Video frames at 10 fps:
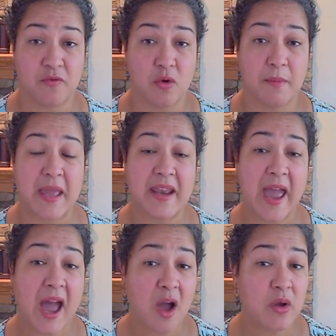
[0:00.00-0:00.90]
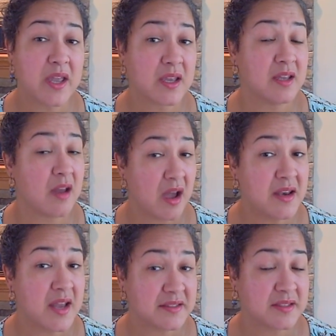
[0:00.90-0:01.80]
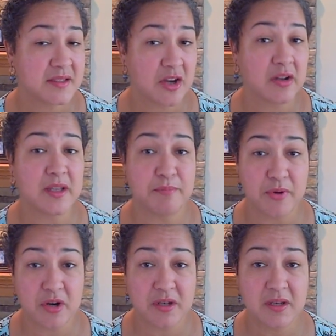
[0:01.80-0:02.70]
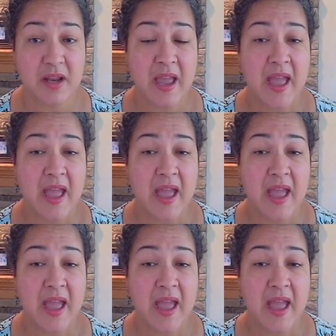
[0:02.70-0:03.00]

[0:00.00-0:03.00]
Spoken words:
form and how it could unnecessarily burden